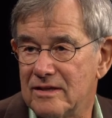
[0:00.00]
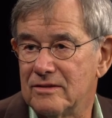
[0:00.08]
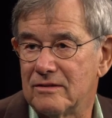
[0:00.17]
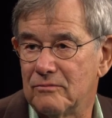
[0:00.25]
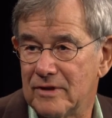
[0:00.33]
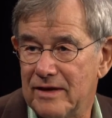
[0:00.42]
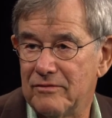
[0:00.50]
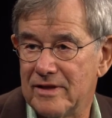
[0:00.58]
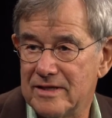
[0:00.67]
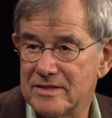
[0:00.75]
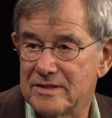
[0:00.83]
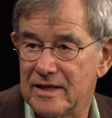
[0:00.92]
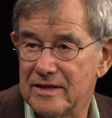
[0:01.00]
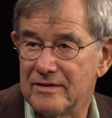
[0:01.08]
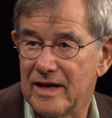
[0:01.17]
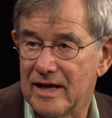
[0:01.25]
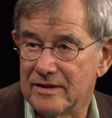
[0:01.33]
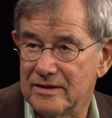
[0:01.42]
on whatever they studied
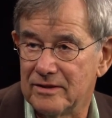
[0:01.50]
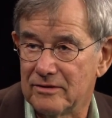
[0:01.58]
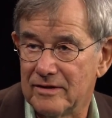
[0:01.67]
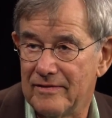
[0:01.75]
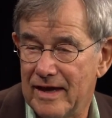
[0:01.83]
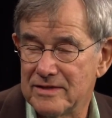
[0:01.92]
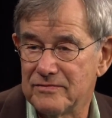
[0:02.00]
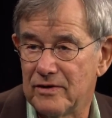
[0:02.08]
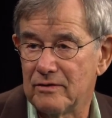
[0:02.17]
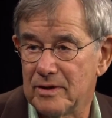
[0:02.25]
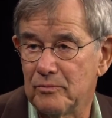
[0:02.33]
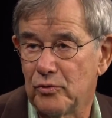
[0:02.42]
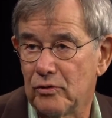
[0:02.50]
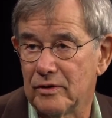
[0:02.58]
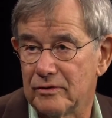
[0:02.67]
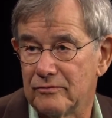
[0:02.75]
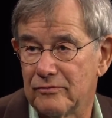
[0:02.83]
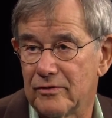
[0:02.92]
that year, and that's very
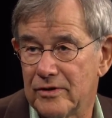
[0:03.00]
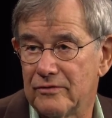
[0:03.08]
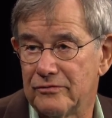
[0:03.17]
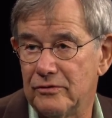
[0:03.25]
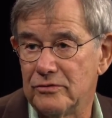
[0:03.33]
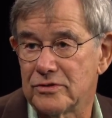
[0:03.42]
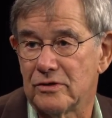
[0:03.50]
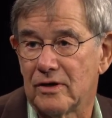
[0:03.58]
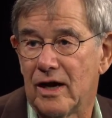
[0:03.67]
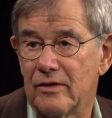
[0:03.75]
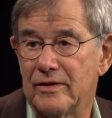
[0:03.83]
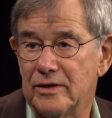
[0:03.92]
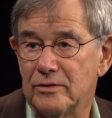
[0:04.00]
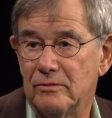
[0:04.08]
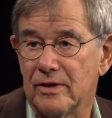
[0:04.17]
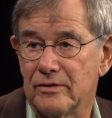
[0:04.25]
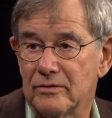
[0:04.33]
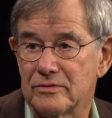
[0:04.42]
important for their future, how they
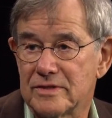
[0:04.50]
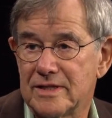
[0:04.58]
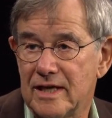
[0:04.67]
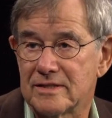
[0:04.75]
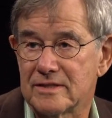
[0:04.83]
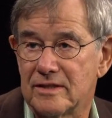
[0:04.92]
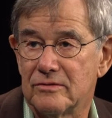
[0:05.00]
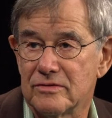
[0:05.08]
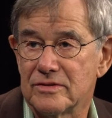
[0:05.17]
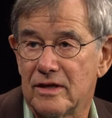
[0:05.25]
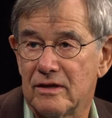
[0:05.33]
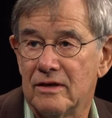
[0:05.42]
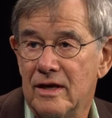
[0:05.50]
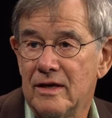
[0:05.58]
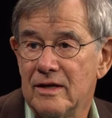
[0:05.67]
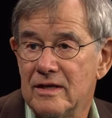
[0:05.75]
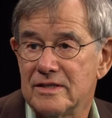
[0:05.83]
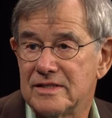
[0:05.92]
do on those tests. And those are
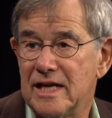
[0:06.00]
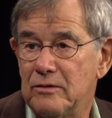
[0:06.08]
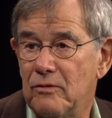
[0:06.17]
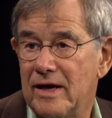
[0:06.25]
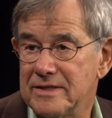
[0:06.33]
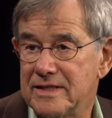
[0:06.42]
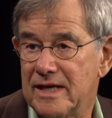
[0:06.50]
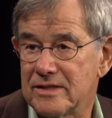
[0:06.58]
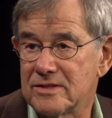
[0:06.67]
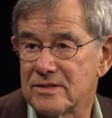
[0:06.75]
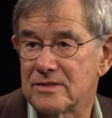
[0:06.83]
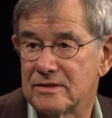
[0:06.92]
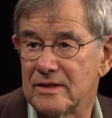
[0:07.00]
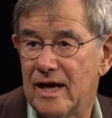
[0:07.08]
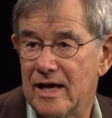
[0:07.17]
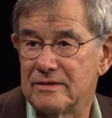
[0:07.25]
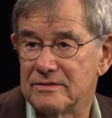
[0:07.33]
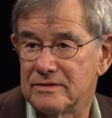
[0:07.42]
statewide tests,
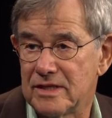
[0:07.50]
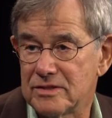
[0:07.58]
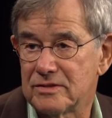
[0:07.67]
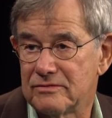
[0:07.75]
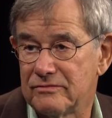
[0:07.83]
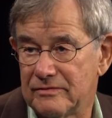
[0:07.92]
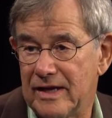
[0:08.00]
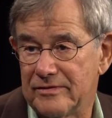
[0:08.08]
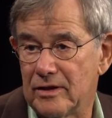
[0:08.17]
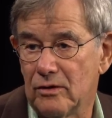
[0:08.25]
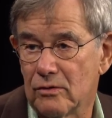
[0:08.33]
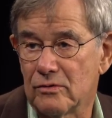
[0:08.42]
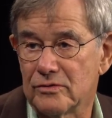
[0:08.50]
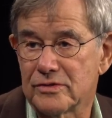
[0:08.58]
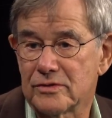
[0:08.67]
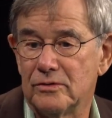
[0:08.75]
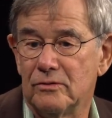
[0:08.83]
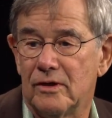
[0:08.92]
not just at the local
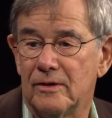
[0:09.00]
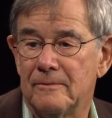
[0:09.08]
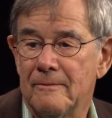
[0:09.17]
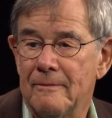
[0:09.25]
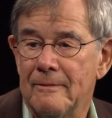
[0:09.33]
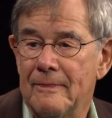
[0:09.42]
school.